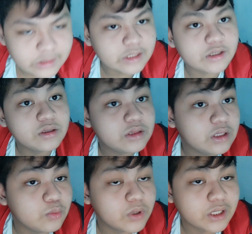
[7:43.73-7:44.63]
the third
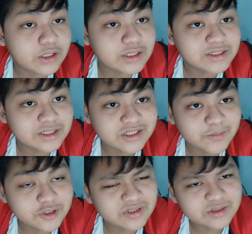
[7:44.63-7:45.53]
thing we're gonna discuss
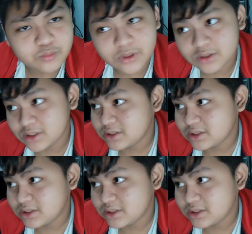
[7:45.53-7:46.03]
about is called the